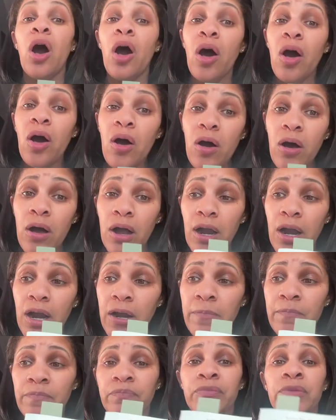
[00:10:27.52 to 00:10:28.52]

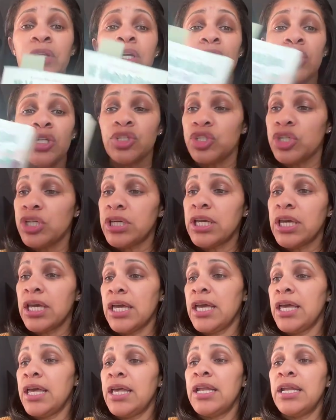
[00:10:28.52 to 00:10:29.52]
Or she
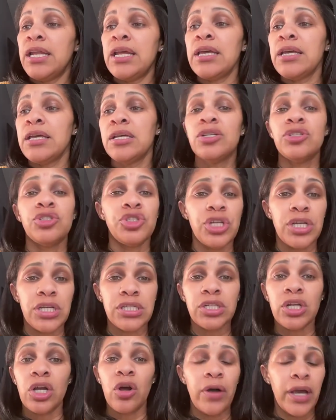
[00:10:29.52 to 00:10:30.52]
can
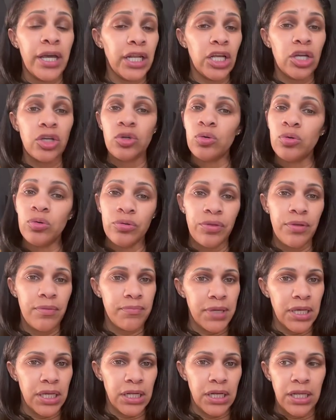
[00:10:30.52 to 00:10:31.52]
just go ahead and Google the
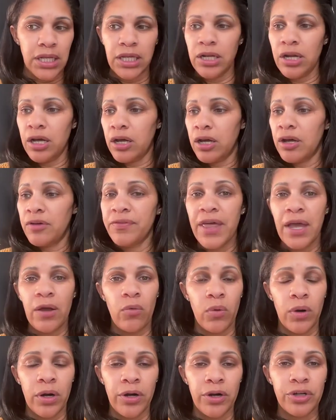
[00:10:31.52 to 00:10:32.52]
meaning of
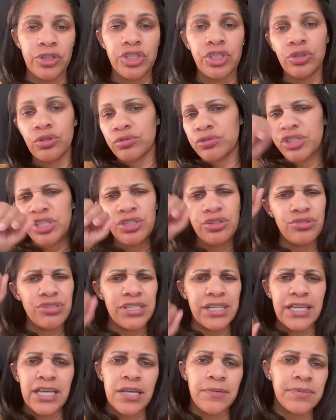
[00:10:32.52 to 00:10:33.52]
that word. She
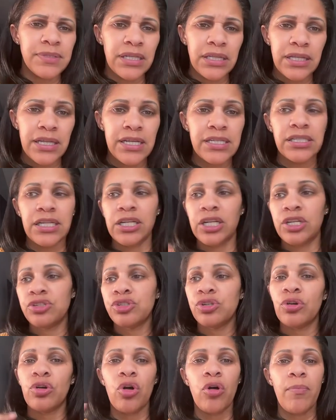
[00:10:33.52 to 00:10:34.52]
usually keeps a list, and then
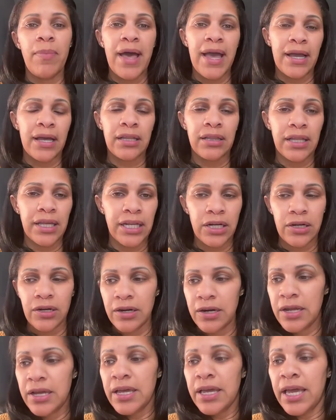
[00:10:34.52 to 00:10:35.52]
she'll go back
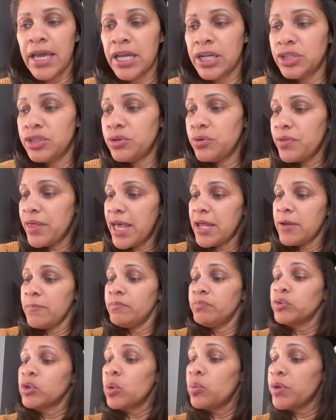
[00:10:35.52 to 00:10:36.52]
later and do that.
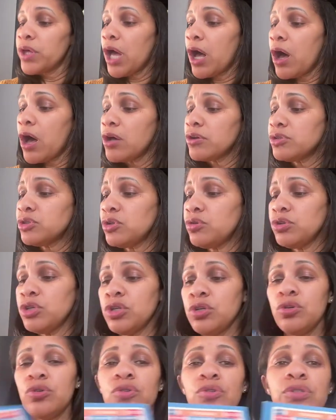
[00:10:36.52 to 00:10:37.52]
We also
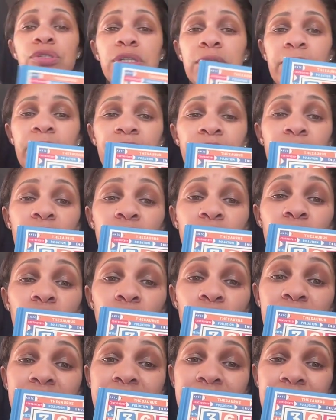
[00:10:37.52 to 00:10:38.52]
use the
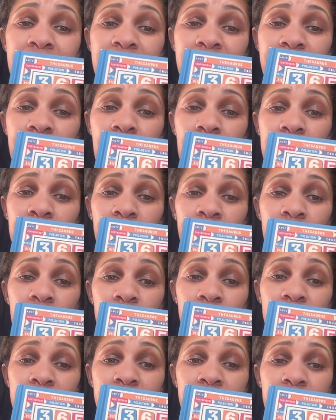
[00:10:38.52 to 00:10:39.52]

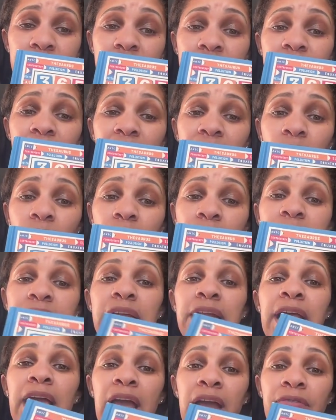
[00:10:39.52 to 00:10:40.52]
365 words
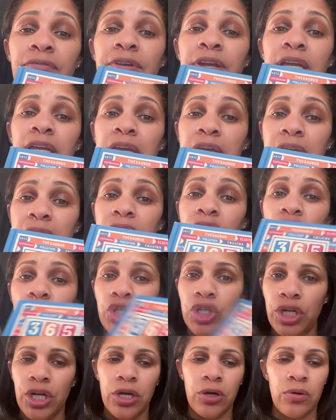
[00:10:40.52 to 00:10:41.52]
that every kid
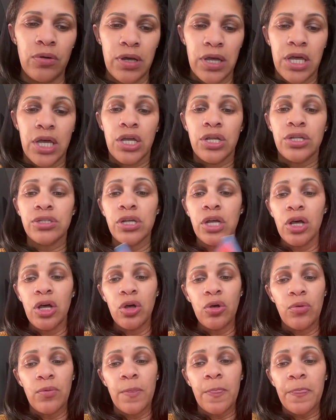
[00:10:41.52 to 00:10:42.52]
should know.
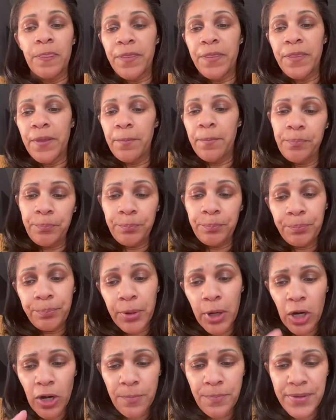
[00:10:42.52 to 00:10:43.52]
So the
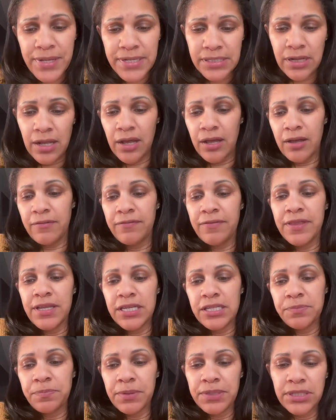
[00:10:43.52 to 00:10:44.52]
purpose of
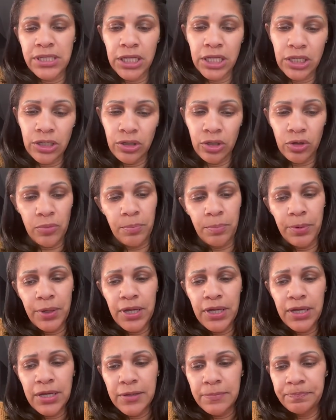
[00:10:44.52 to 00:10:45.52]
this particular
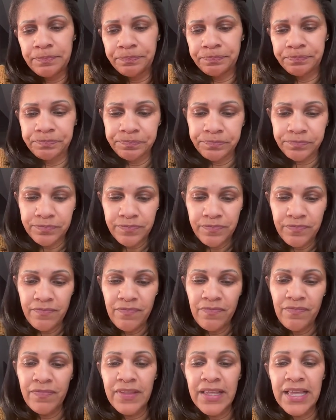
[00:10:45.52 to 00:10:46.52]
book
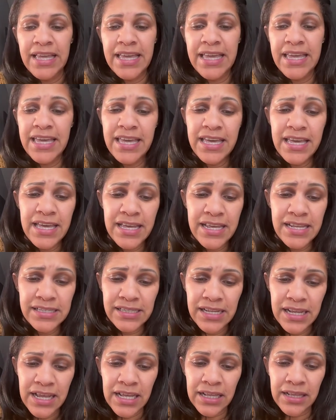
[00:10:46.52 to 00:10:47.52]
is
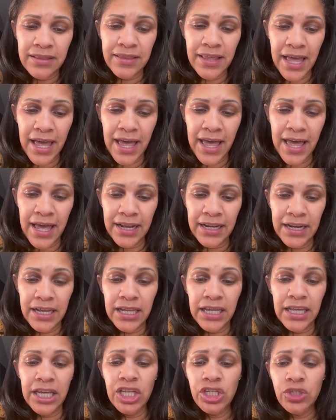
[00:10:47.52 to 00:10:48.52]
that
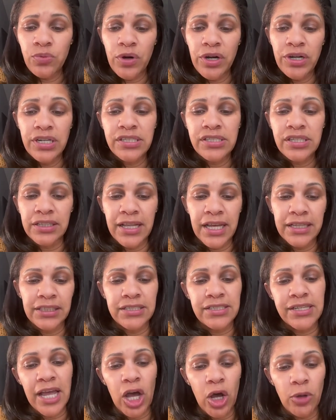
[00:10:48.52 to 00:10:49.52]
each word is
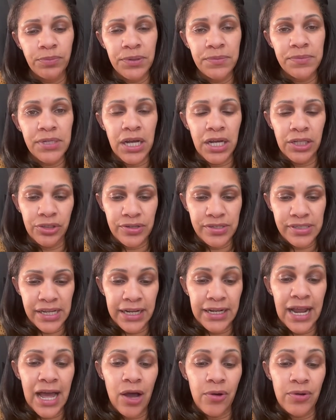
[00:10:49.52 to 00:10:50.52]
selected to help them to
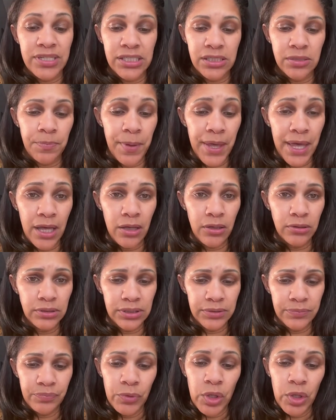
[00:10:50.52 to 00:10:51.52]
understand how it's spelled,